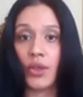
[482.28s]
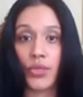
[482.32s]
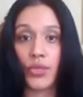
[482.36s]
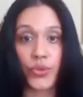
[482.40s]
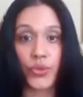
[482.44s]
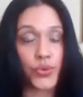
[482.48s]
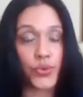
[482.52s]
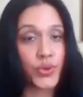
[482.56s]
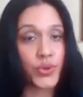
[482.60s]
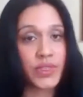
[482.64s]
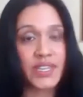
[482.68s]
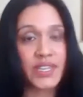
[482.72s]

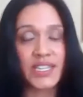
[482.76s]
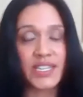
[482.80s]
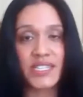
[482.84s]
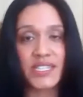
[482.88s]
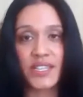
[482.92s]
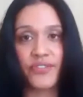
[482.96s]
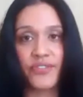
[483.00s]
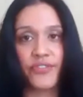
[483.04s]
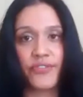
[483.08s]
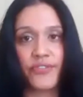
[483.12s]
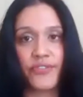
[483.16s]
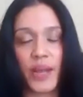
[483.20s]
through
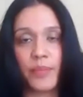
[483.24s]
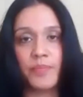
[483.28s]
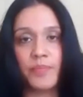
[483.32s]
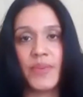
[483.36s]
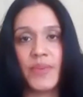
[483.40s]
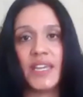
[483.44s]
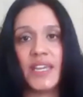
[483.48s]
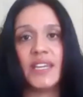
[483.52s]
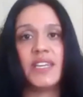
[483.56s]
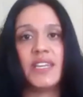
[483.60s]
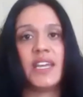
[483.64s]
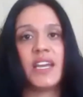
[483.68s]
this
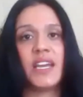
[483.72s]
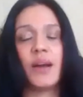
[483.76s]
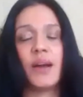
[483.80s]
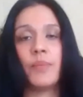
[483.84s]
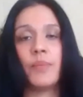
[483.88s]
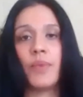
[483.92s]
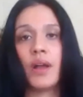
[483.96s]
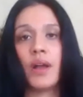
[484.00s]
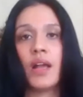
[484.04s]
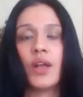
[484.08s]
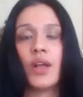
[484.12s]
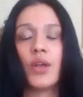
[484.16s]

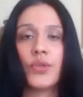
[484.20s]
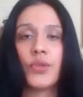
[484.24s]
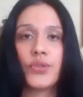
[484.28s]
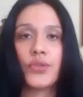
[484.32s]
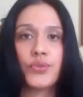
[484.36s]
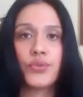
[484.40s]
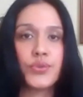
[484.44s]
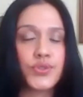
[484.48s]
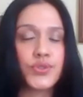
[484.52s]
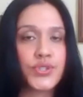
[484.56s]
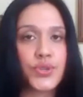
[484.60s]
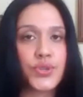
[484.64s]
medium,
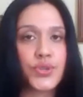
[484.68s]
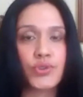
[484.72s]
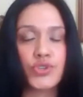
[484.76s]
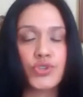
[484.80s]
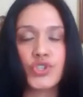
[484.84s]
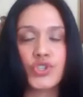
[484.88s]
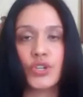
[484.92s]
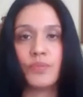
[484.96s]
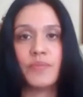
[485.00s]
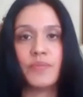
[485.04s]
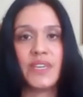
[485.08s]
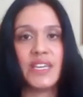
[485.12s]
through
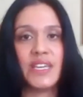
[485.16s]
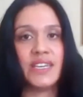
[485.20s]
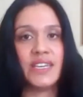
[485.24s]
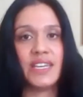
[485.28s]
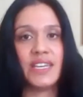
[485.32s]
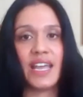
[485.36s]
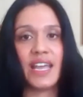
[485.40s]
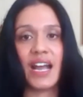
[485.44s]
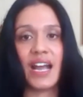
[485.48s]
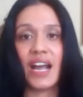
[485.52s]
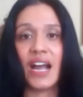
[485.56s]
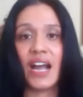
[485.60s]
social
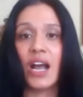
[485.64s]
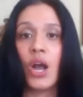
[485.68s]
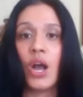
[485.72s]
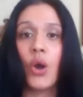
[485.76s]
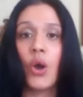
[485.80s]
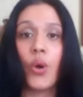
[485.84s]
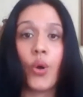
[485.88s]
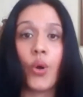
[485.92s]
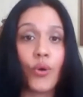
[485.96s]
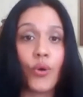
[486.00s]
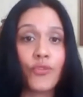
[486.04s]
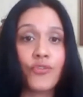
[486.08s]
media.
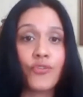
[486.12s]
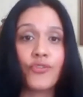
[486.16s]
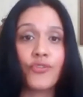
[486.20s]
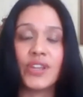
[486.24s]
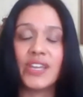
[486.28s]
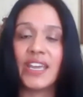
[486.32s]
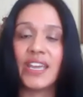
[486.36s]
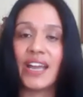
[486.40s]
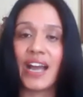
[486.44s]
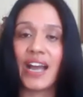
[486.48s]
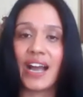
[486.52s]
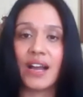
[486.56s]

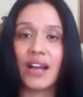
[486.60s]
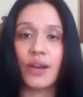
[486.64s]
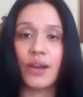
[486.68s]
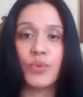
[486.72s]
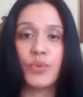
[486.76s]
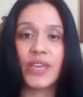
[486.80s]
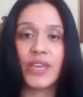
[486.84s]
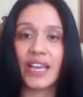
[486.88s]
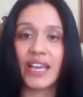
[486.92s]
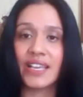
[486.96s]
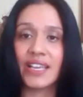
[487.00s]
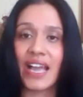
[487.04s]
Hopefully,
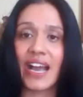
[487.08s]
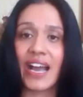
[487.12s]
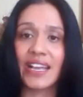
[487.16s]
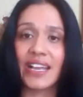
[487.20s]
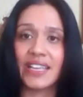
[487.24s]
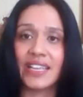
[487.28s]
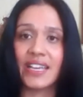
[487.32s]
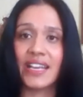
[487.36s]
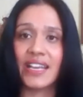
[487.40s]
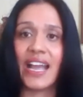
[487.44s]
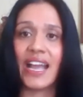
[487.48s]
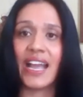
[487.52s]
I
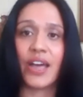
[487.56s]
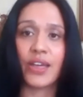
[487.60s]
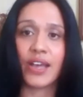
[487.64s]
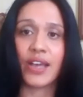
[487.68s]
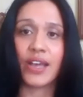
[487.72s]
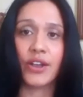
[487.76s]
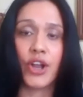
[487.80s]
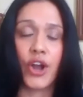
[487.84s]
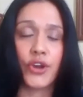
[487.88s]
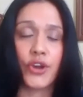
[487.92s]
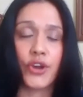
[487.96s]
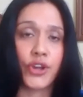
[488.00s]
can
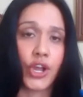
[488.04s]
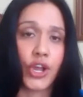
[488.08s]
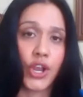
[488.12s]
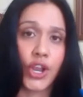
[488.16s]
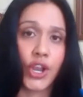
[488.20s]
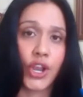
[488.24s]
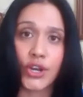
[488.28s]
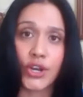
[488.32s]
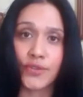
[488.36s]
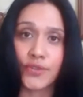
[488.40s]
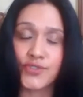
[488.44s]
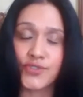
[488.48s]
garner a
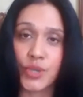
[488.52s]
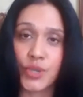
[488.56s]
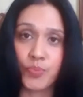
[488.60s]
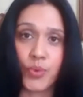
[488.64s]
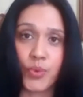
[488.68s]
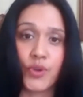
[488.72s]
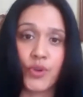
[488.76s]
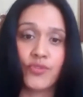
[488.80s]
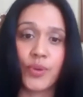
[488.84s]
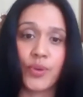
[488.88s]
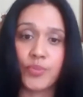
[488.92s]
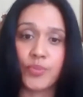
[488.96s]
lot of
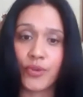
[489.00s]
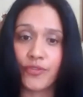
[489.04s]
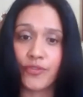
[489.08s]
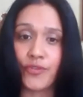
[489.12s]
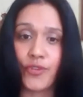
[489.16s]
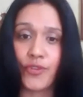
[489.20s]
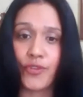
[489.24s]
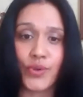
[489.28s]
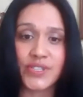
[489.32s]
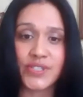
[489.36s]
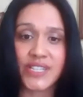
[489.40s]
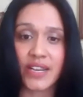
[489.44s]
support from the
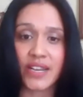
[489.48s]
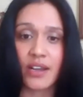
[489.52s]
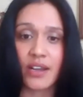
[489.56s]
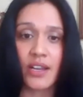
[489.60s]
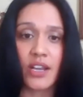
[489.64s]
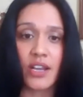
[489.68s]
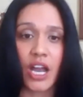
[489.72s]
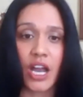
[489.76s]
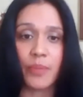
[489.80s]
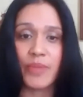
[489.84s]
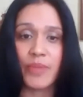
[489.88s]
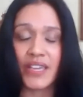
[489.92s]
folks that are
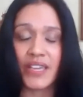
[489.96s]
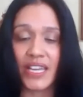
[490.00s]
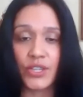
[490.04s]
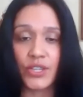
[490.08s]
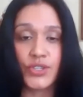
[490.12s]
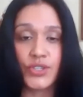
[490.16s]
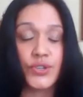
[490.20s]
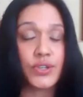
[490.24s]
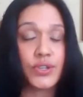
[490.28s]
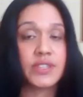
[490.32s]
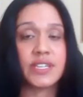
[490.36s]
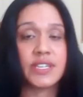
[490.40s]
coming
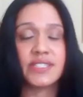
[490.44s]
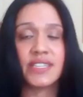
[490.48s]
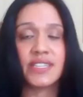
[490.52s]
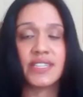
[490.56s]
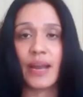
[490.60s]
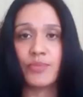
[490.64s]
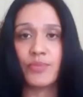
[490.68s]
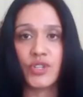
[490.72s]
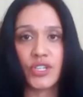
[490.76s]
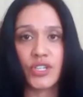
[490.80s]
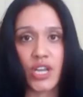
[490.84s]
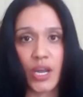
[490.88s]
and took the
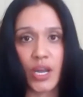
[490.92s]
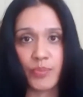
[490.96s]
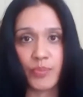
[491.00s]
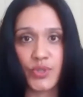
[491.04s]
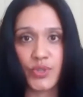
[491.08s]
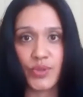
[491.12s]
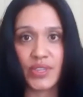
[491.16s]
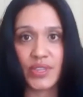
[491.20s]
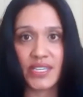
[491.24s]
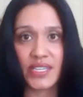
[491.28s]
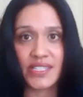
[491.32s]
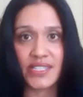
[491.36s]
time to come
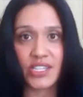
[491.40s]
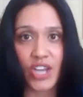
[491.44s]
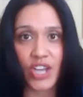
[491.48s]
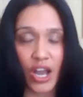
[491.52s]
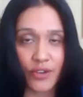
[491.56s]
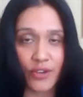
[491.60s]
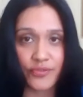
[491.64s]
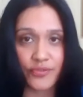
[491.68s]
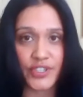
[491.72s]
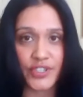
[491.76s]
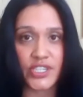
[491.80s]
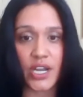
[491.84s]
to this
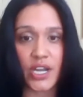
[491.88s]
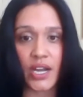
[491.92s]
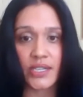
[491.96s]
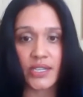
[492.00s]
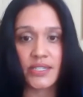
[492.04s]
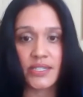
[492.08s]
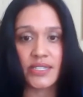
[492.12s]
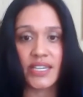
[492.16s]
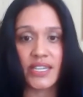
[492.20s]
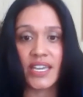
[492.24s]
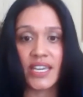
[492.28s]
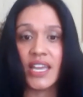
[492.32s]
coffee
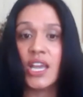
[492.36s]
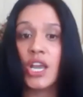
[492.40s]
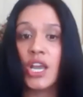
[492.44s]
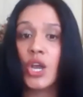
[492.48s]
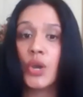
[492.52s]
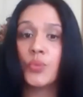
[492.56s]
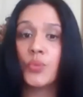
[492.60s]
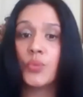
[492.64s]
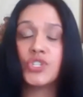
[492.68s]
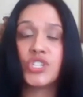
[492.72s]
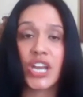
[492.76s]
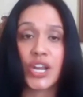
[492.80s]
talk today,
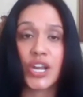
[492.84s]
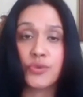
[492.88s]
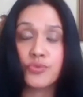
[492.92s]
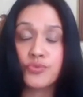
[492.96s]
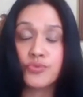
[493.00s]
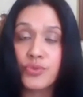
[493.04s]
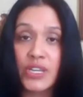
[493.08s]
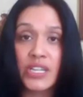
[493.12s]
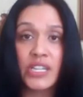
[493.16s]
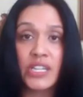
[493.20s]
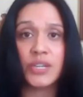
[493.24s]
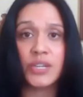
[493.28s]
which I
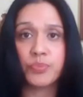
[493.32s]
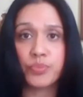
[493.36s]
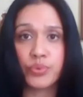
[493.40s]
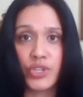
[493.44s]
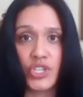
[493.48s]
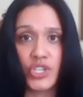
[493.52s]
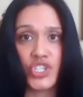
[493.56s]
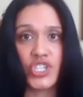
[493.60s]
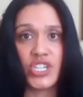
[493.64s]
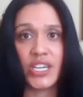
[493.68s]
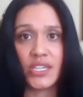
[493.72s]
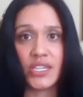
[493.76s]
really
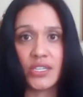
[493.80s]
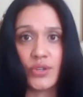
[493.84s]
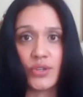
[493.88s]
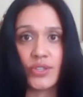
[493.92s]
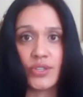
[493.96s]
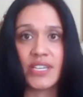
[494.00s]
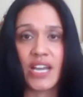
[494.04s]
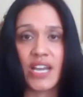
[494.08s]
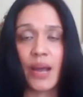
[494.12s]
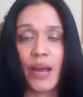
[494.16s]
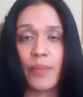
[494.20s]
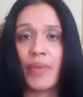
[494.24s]
appreciate your
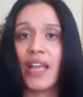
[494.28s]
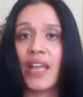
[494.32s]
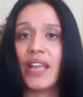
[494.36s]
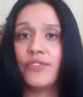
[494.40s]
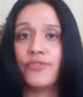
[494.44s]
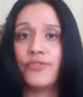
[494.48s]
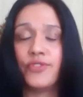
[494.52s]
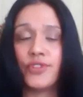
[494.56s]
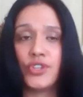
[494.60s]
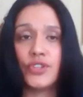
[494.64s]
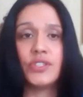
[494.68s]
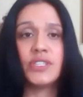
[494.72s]
time
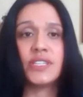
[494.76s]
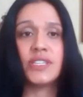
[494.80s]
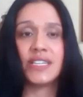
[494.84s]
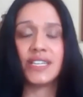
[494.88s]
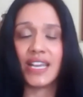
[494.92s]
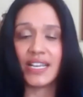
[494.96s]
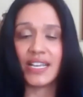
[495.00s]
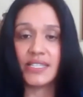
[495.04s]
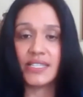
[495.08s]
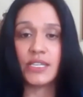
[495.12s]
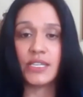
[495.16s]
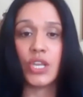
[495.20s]
and for you to
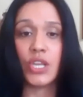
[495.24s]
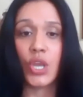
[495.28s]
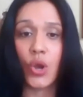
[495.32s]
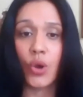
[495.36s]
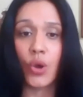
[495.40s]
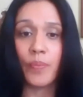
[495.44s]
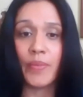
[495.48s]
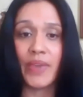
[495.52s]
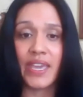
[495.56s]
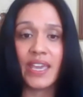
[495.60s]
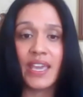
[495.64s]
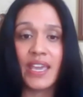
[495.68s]
get to
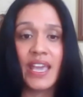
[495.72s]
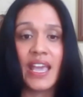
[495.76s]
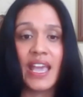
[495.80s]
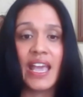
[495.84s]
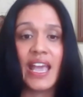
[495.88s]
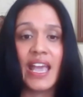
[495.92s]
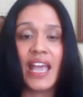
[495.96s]
know me.